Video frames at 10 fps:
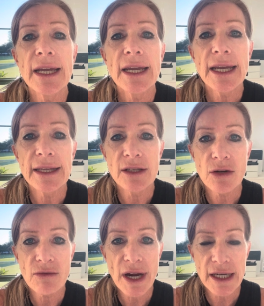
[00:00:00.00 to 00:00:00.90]
in the
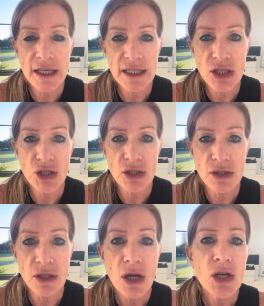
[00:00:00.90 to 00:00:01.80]
correct
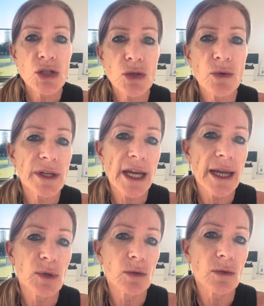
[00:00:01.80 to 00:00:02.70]
condition to
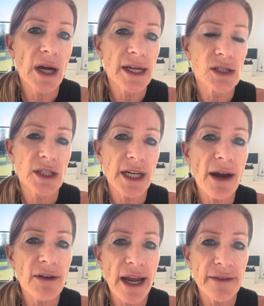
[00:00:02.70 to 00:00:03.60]
enable us to
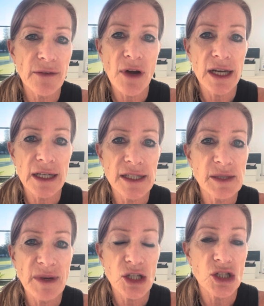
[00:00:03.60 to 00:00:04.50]
carry out the final
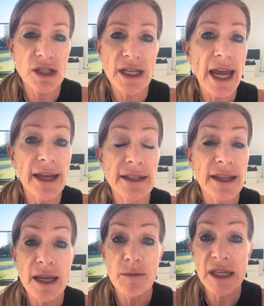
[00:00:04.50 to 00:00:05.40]
inspection and
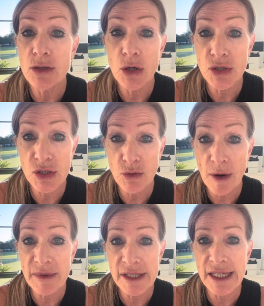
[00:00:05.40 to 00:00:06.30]
there be no
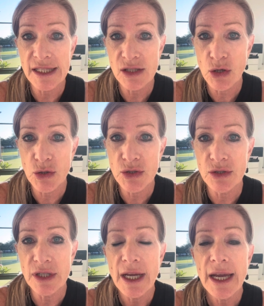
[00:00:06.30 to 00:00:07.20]
discrepancies noted,